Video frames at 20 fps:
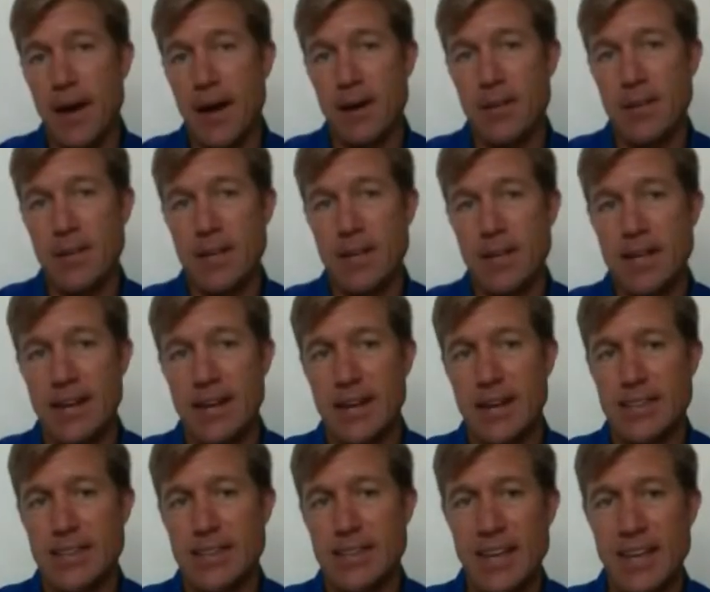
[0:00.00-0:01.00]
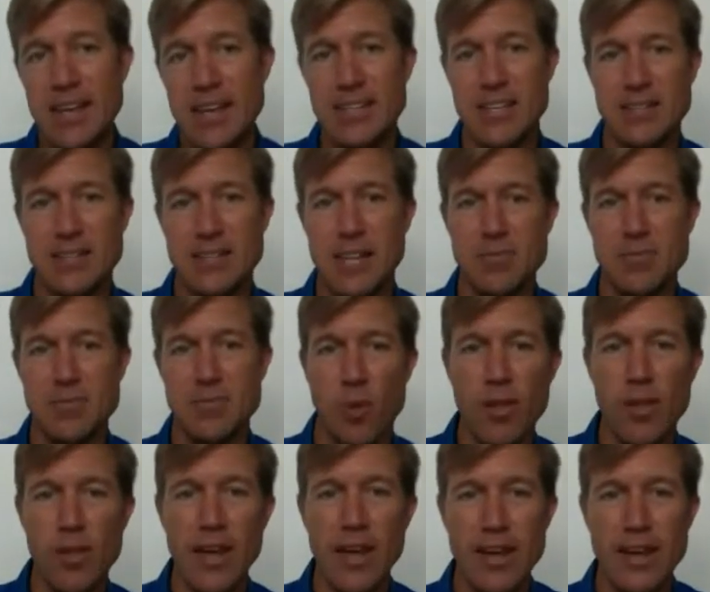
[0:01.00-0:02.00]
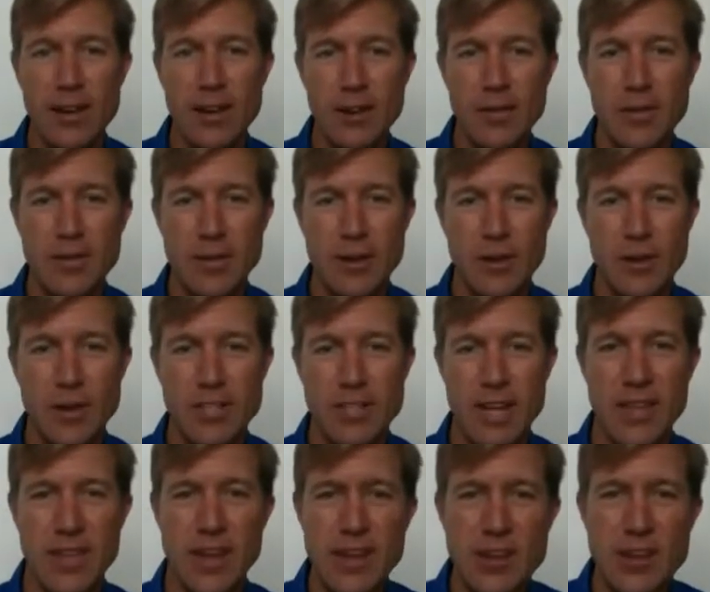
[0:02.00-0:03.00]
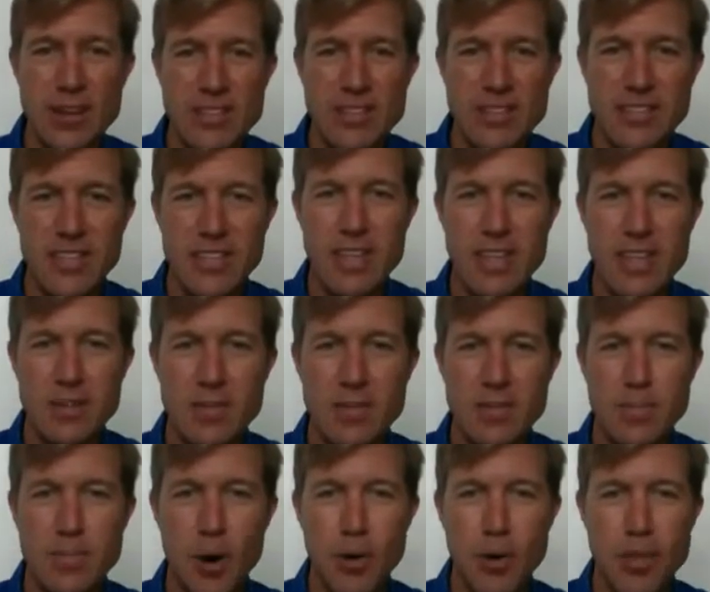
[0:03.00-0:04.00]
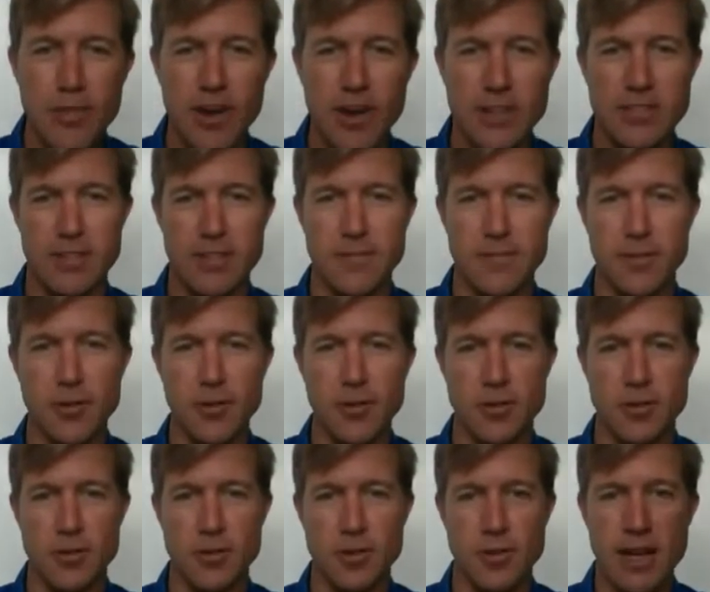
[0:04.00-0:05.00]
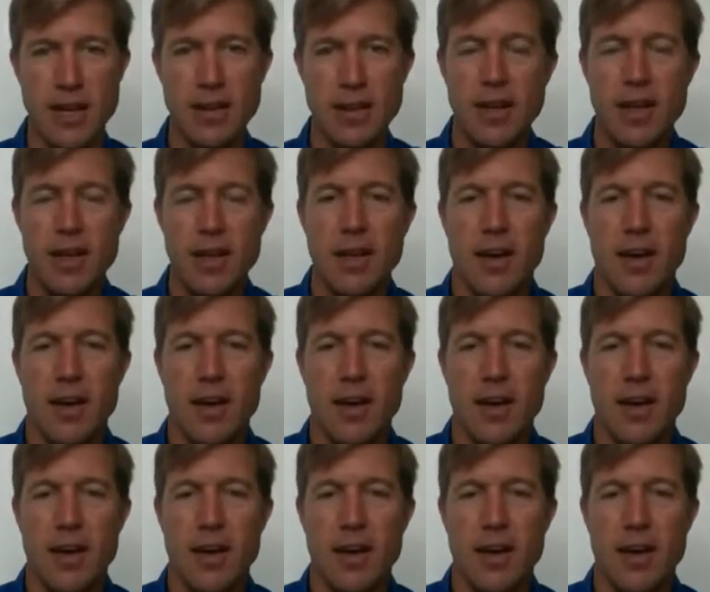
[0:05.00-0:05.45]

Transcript: better because then it's more like an interview. And then you can see both of us in full screen.